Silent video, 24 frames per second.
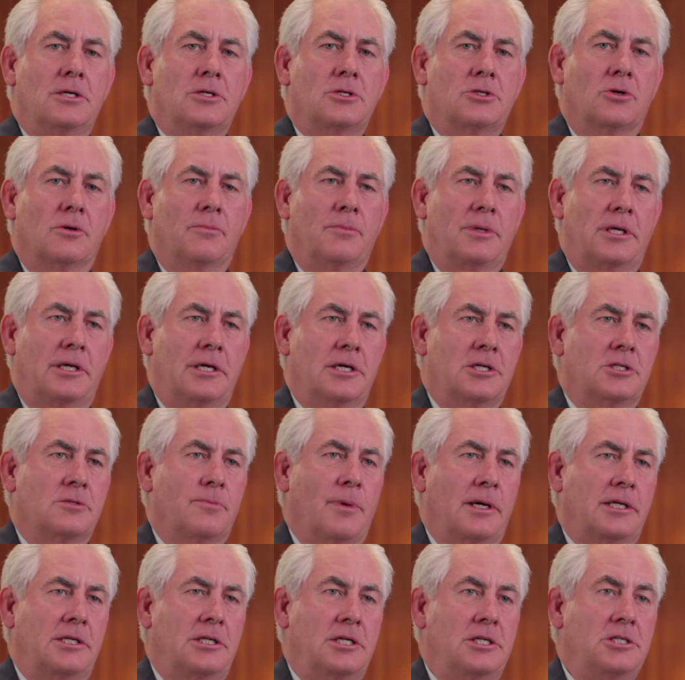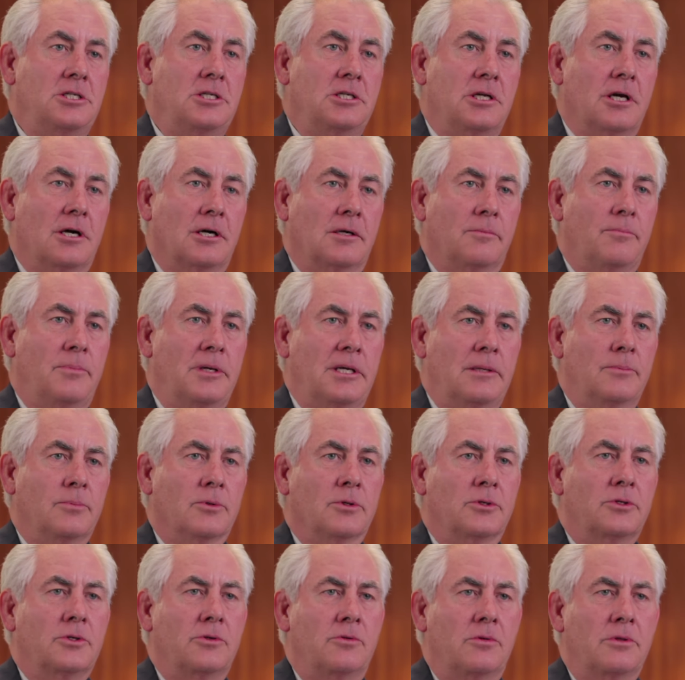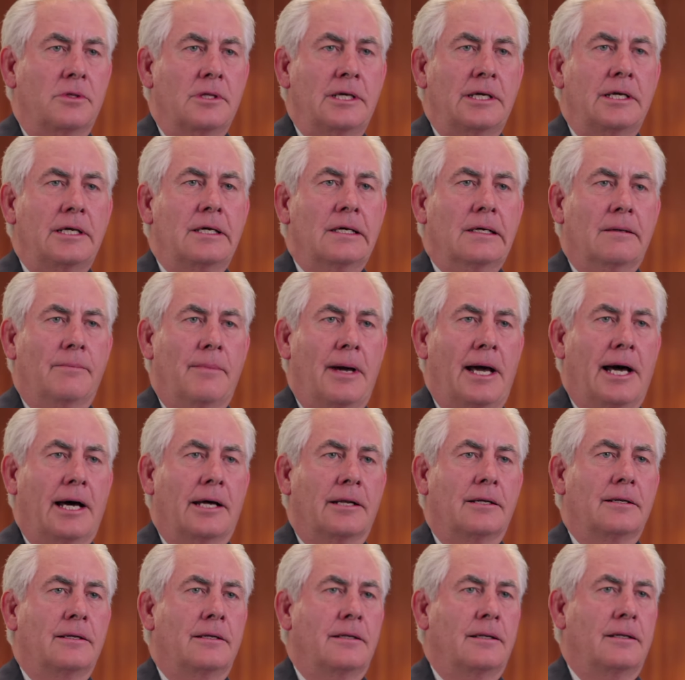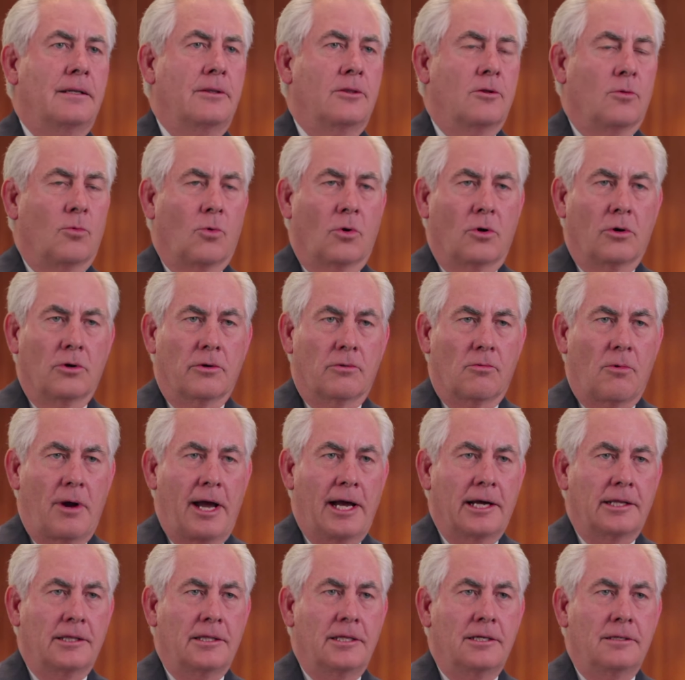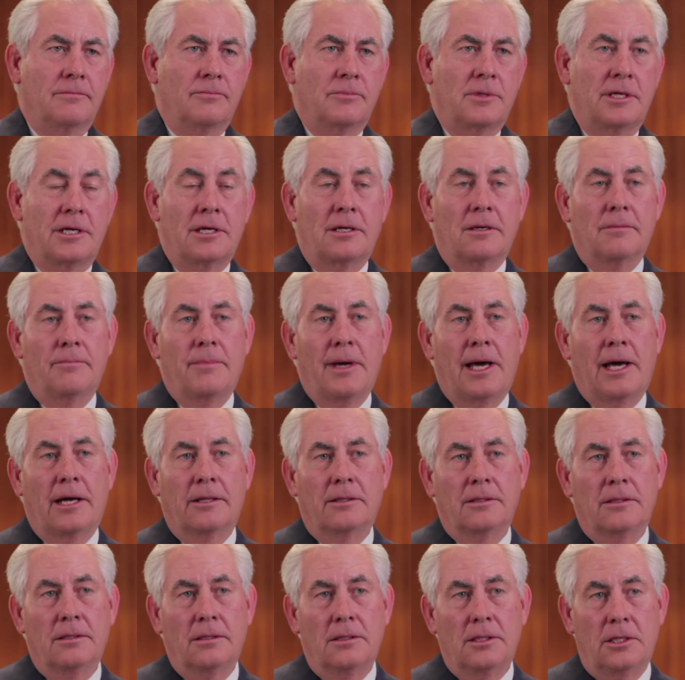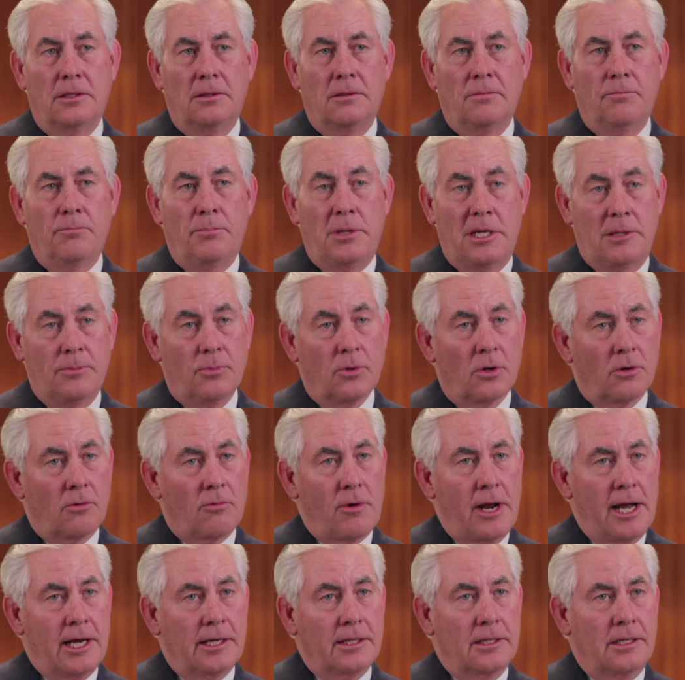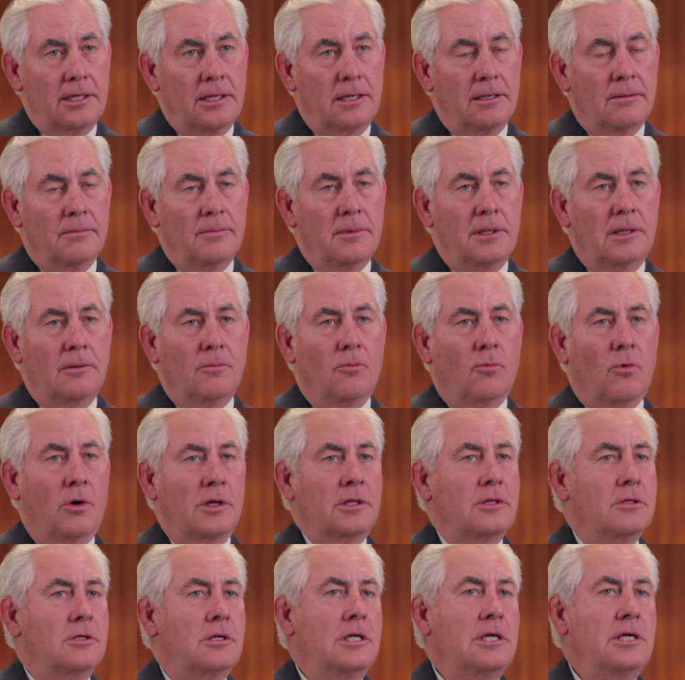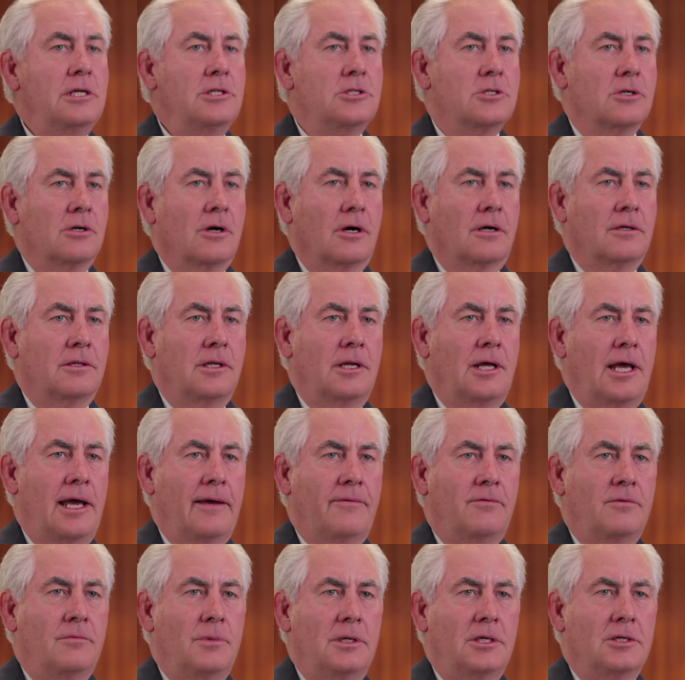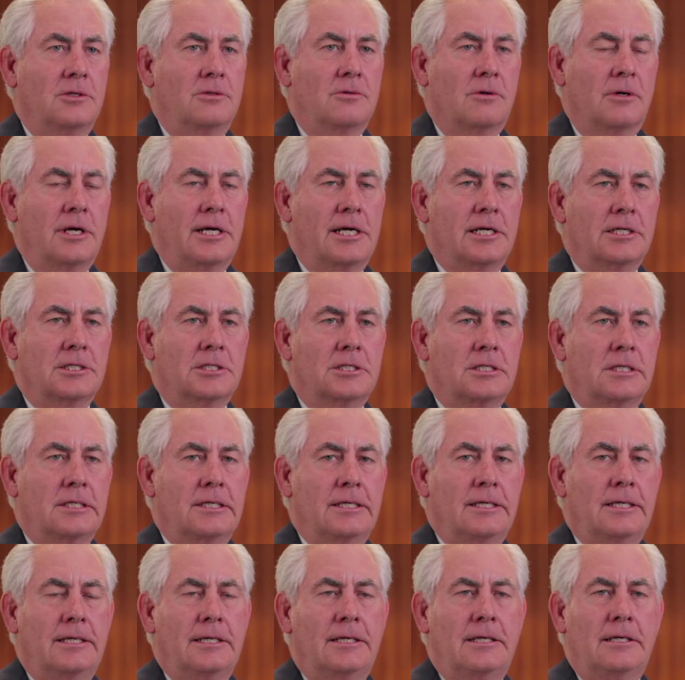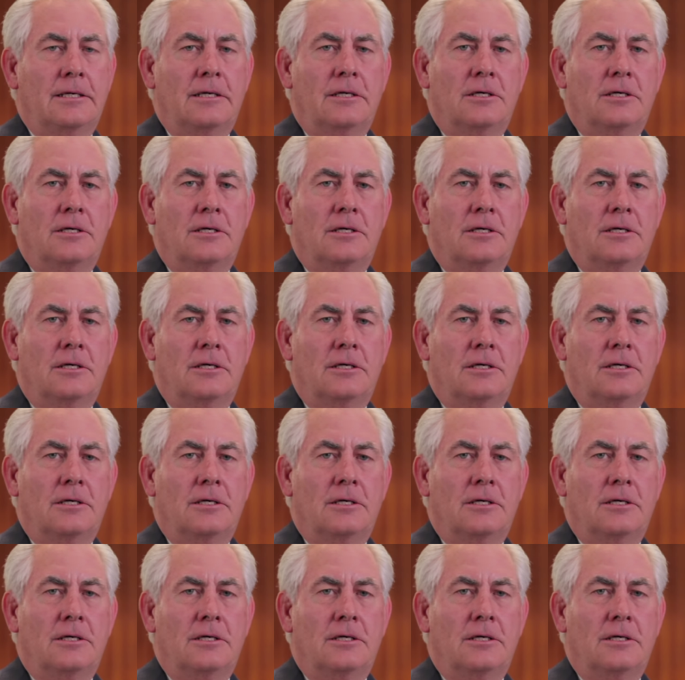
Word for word: the patrol structure, eventually every member of that patrol is going to be put in the position to lead in the troop structure. Lots of opportunities to lead.